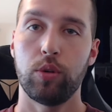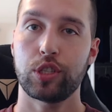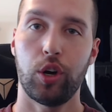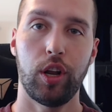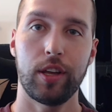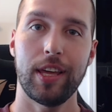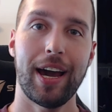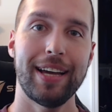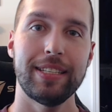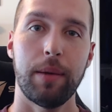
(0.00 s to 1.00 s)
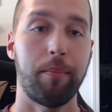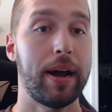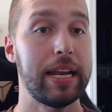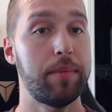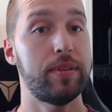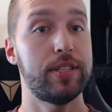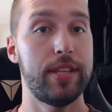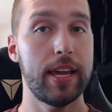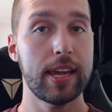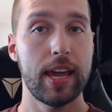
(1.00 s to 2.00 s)
going on, guys? My name is
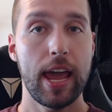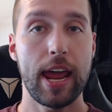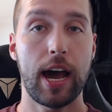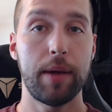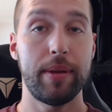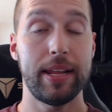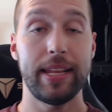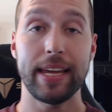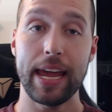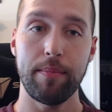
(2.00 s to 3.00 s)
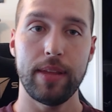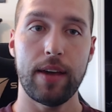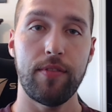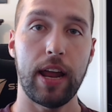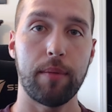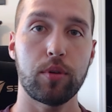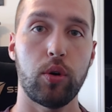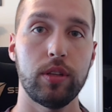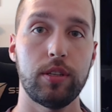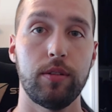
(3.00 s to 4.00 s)
Nick. And I'm an indie game dev, and I'm
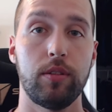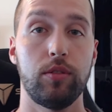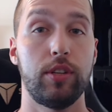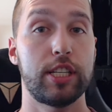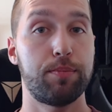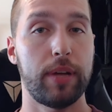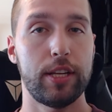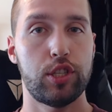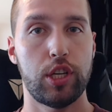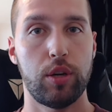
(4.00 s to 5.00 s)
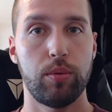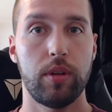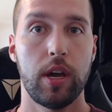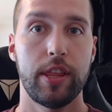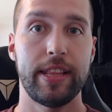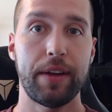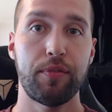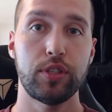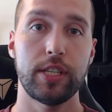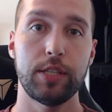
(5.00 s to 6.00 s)
going to explain to you the
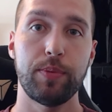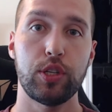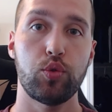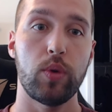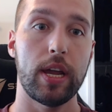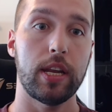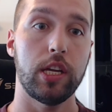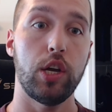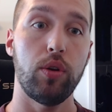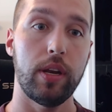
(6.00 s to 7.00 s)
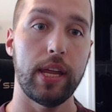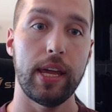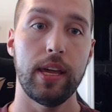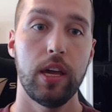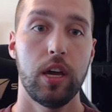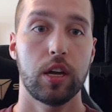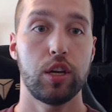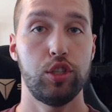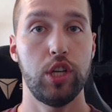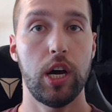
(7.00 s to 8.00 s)
differences between Unity,
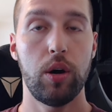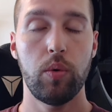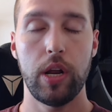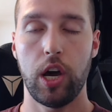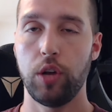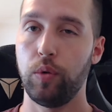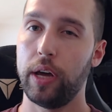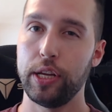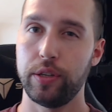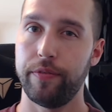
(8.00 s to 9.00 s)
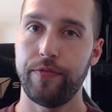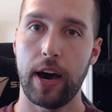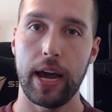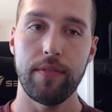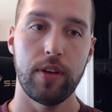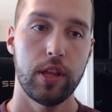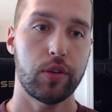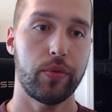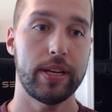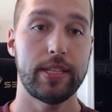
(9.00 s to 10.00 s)
Godot, and Unreal Engine 5. The
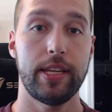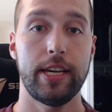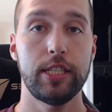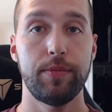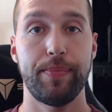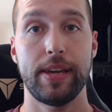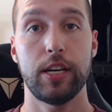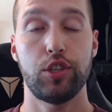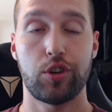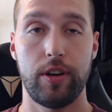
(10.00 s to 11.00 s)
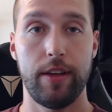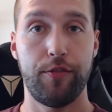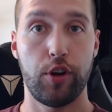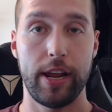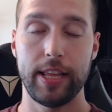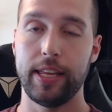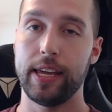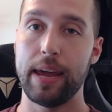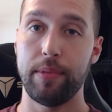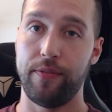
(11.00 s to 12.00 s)
reason is because if you're an indie
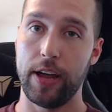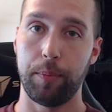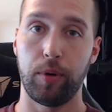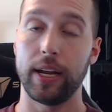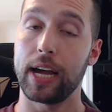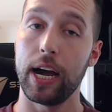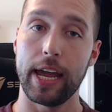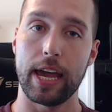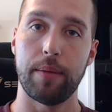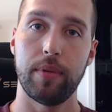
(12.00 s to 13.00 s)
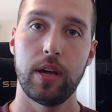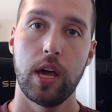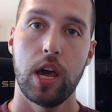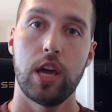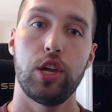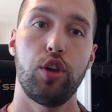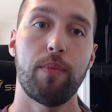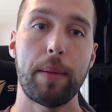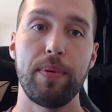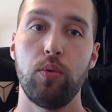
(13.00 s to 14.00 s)
game developer like I am, you
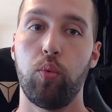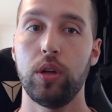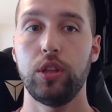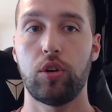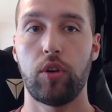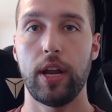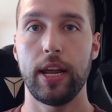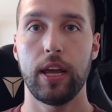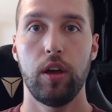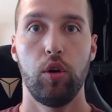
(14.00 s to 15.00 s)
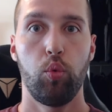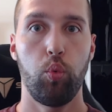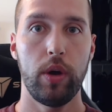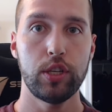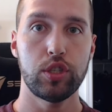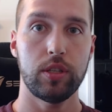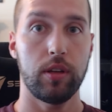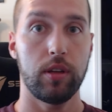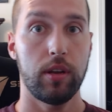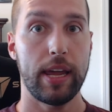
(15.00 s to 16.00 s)
might be wondering which
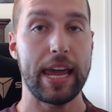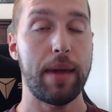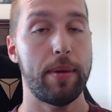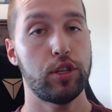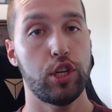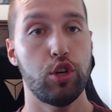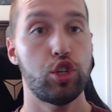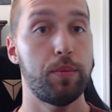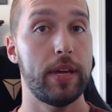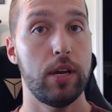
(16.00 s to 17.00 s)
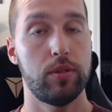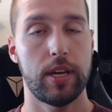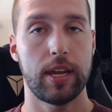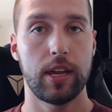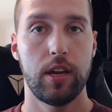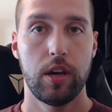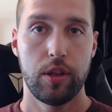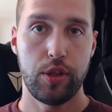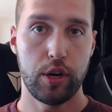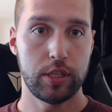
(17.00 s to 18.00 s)
game engine you should be using.
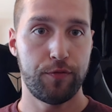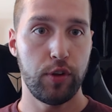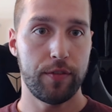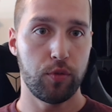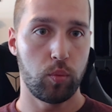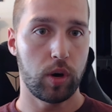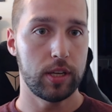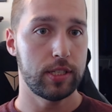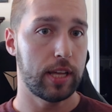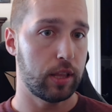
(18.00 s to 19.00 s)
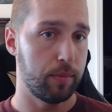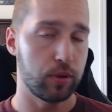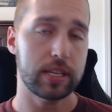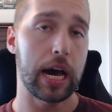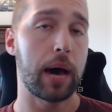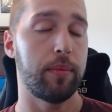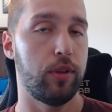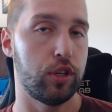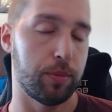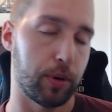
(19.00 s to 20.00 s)
There's a few different ones. Now,
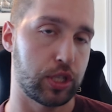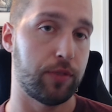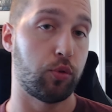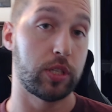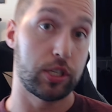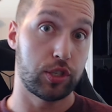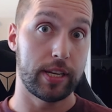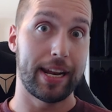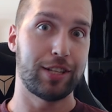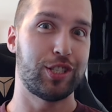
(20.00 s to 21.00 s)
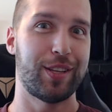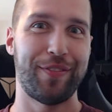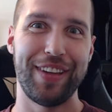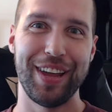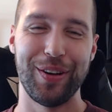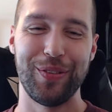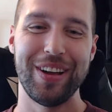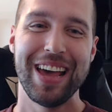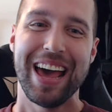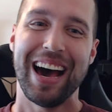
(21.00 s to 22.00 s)
there's a bunch of different ones, I should say, not just a few.
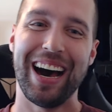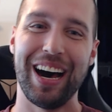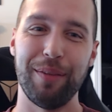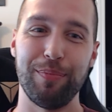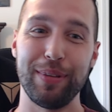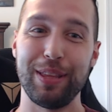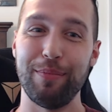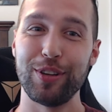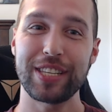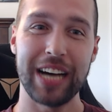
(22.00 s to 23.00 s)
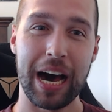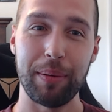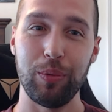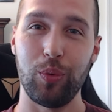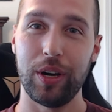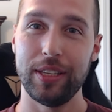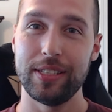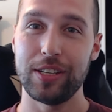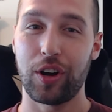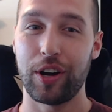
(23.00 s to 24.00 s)
But the most common
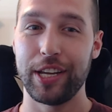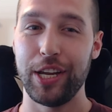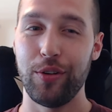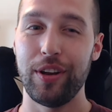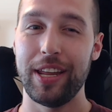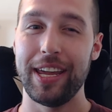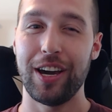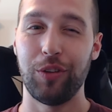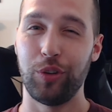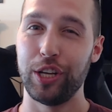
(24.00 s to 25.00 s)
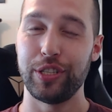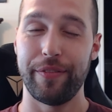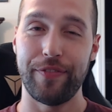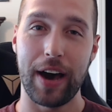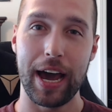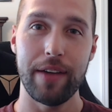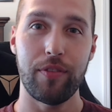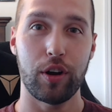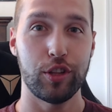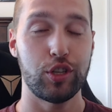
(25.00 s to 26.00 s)
ones are Unity, Unreal Engine 5
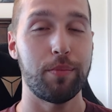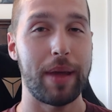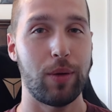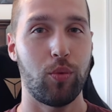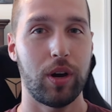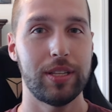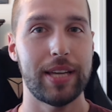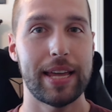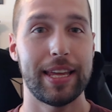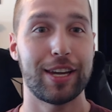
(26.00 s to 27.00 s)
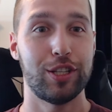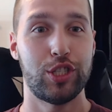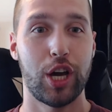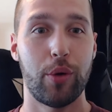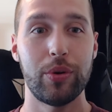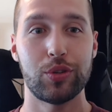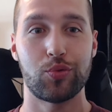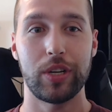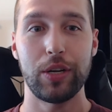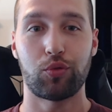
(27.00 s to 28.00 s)
are the two main ones, and then Godot is
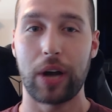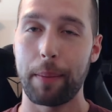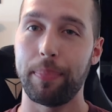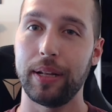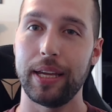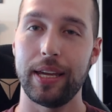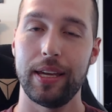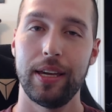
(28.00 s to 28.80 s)
really rapidly